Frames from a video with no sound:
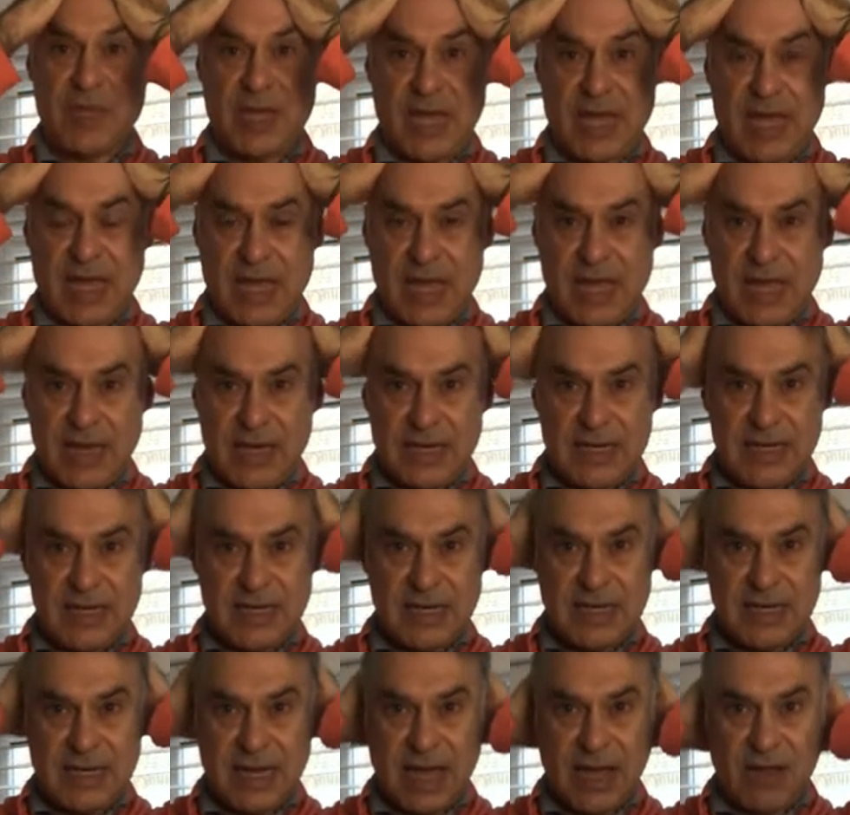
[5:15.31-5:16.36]
the head
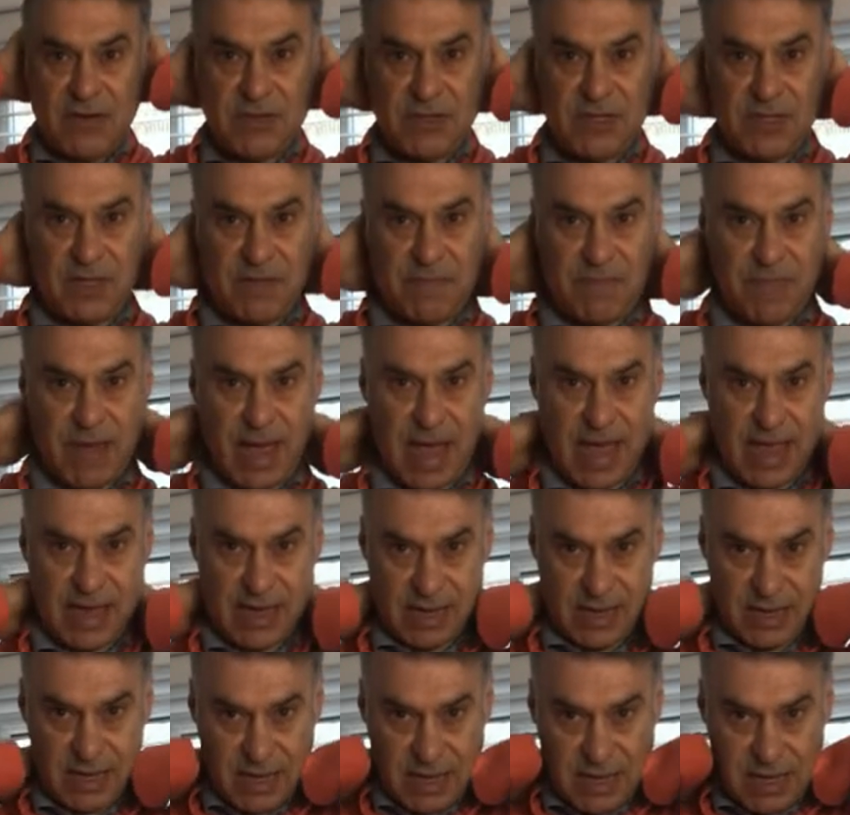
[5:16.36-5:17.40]
down to the
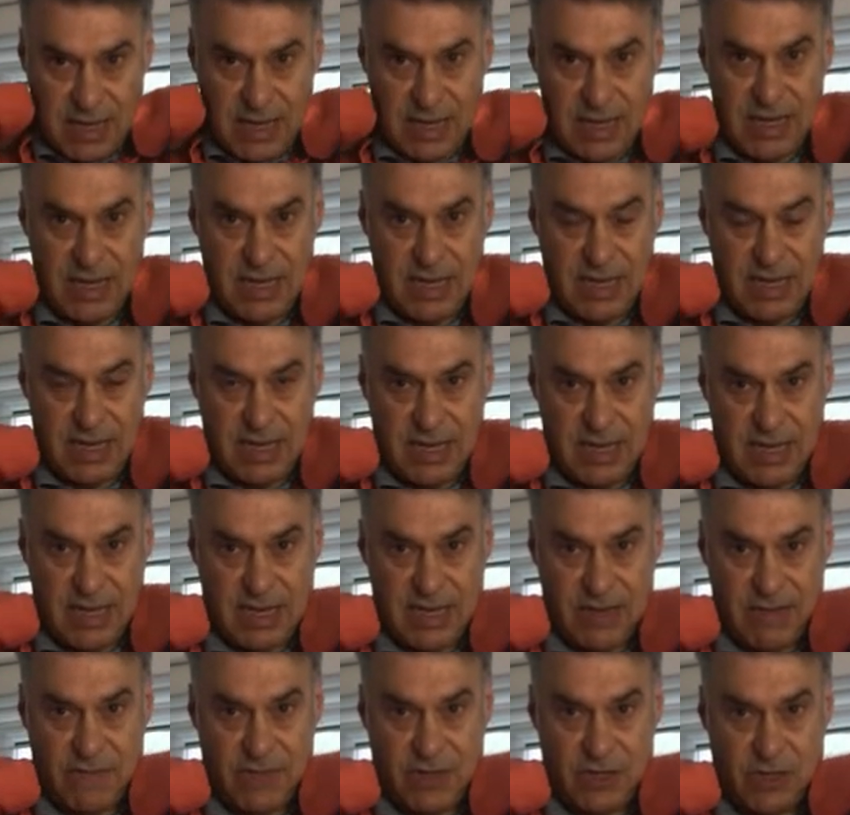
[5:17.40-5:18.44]
back
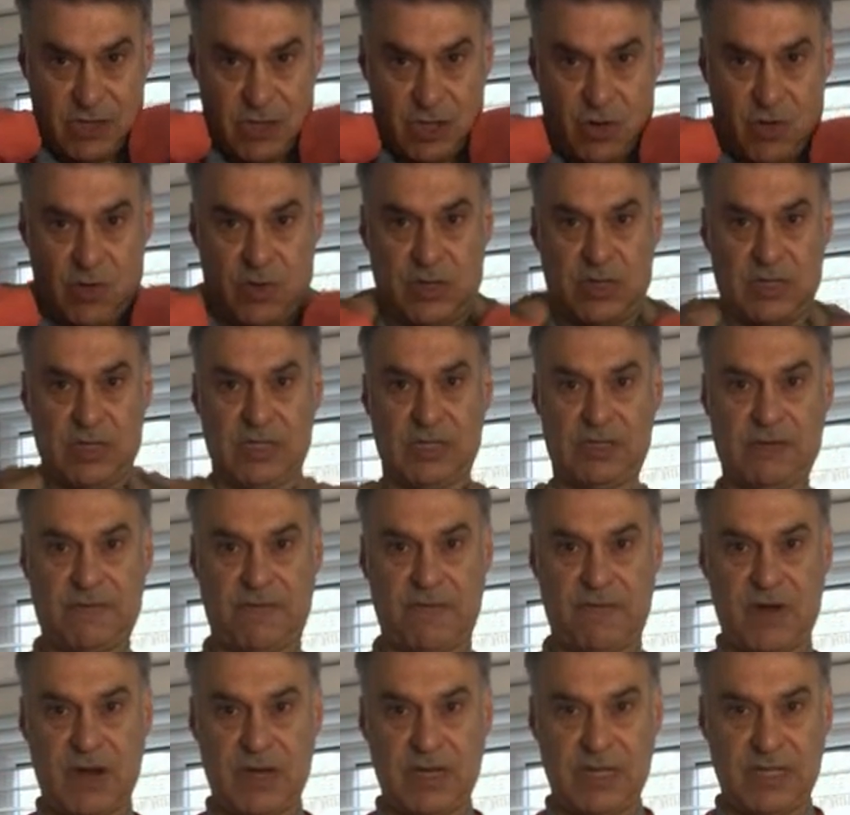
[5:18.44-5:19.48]
of the shoulders,
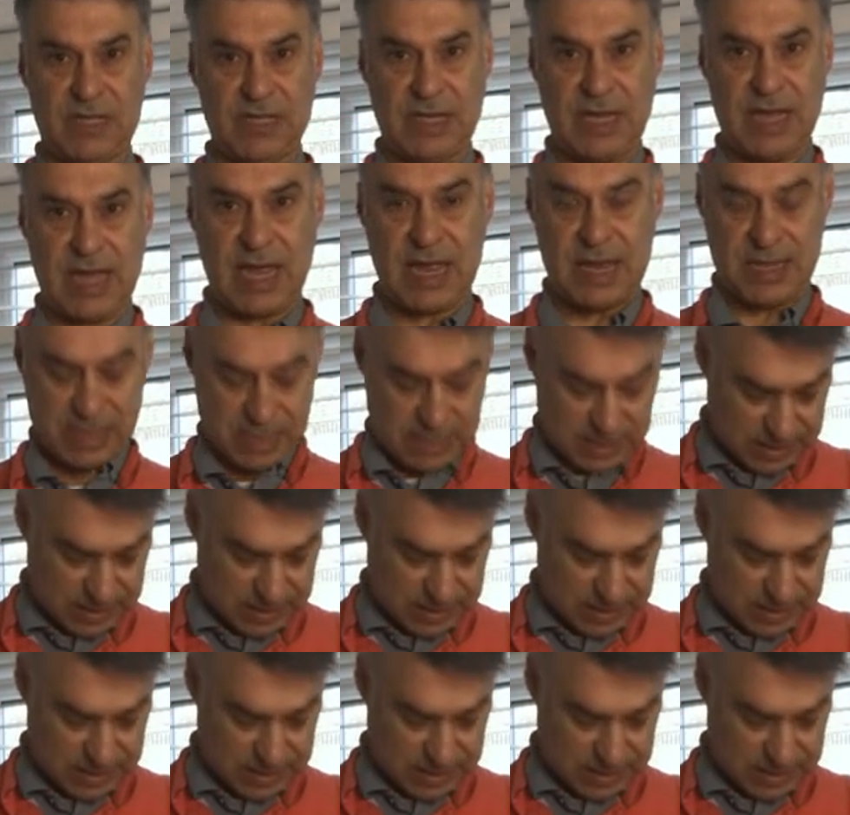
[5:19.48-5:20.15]
front again, the